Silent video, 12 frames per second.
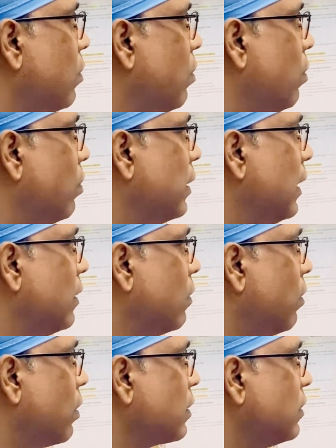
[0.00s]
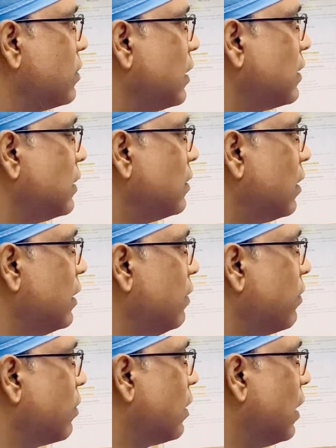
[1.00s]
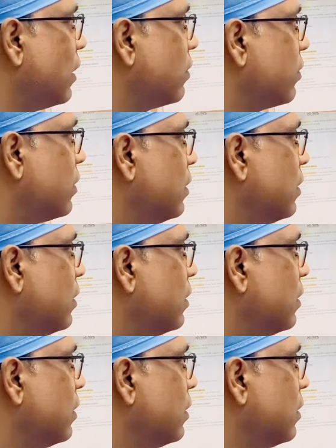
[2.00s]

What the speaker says: on an organ such as the liver or heart,